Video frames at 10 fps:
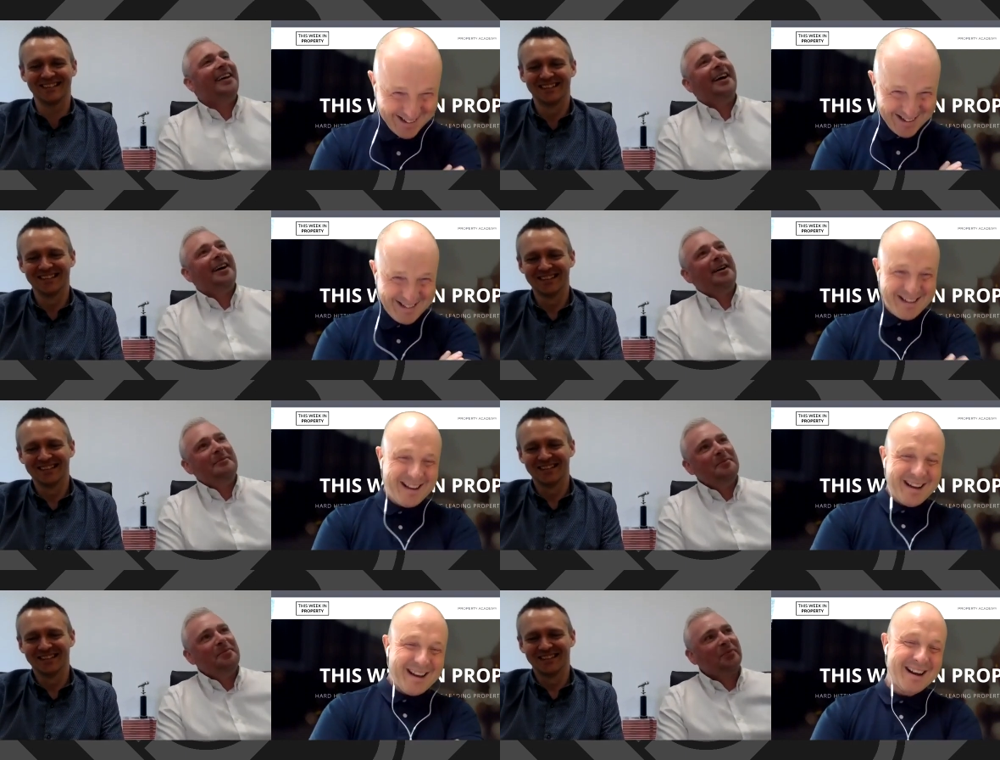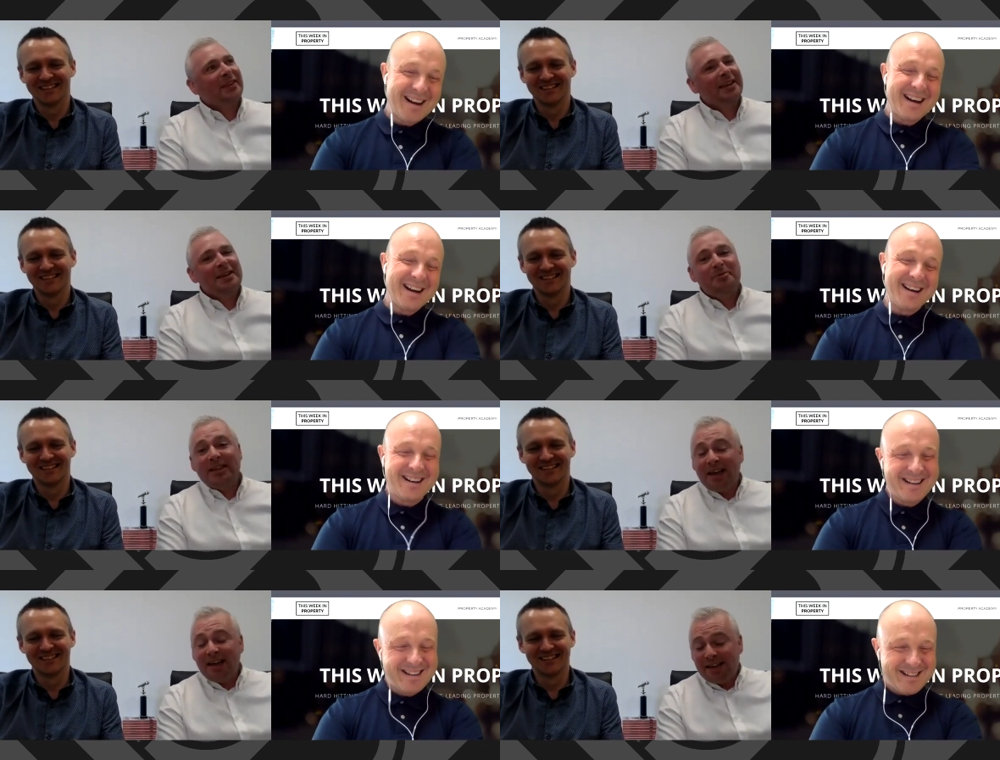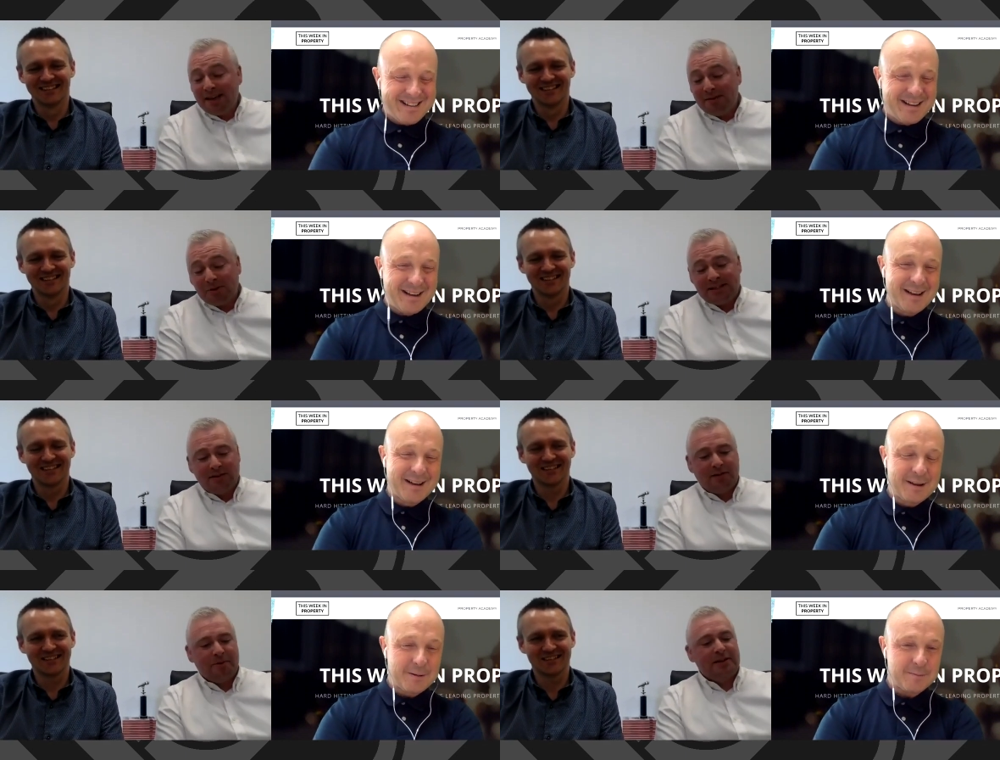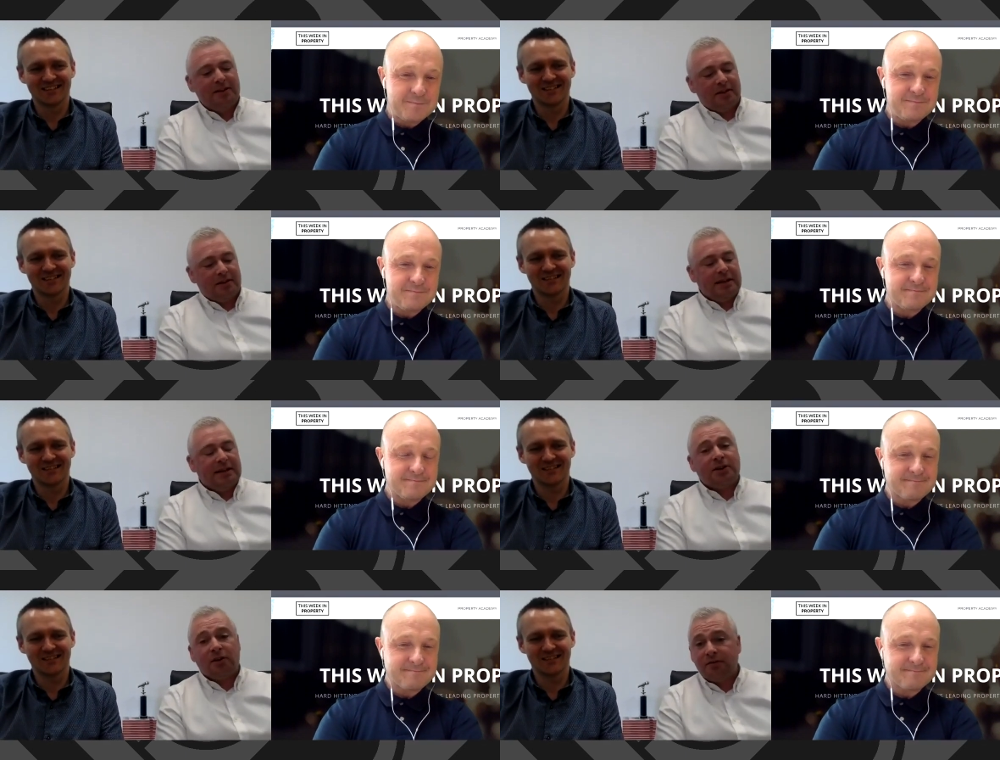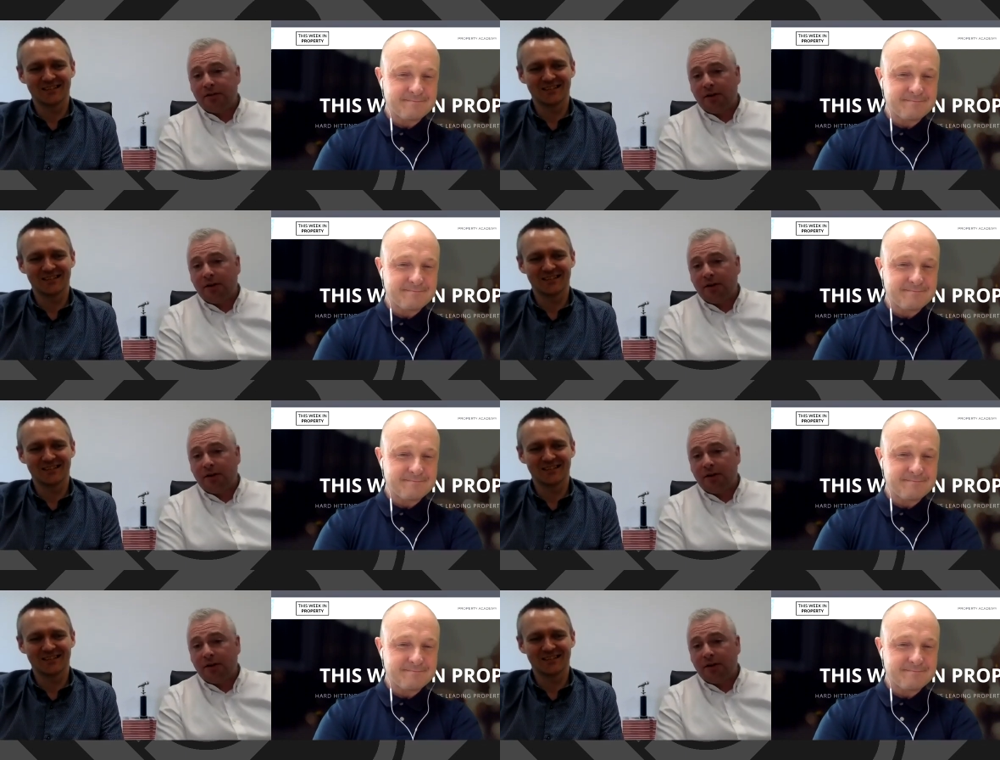Speaker 1: um, but yeah, yeah, and myself. I mean, it's kind of